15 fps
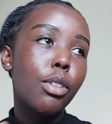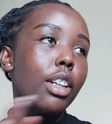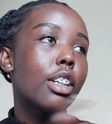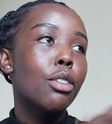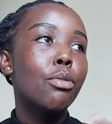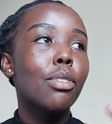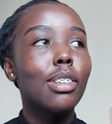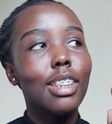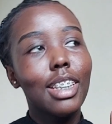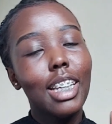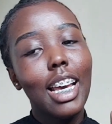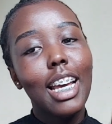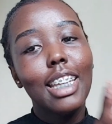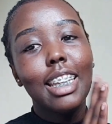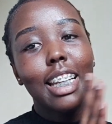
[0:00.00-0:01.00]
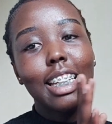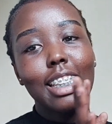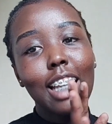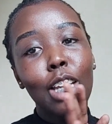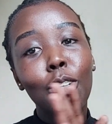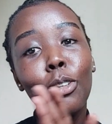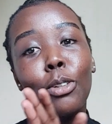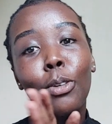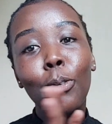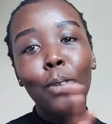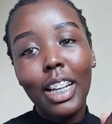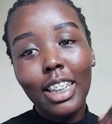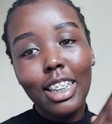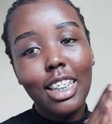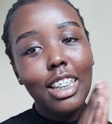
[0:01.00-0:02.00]
who are in fourth year, third year. You don't know
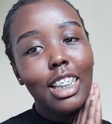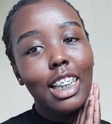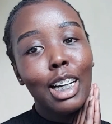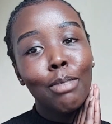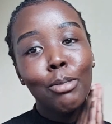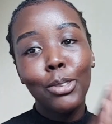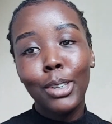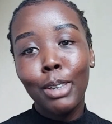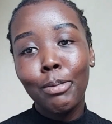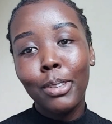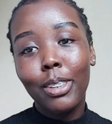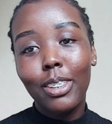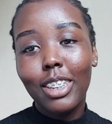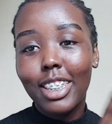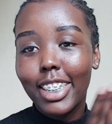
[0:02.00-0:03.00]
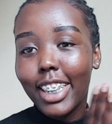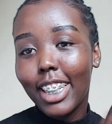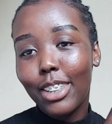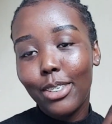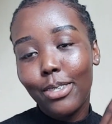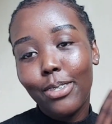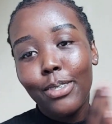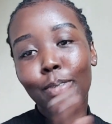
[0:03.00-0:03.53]
when they'll come to help you in this life.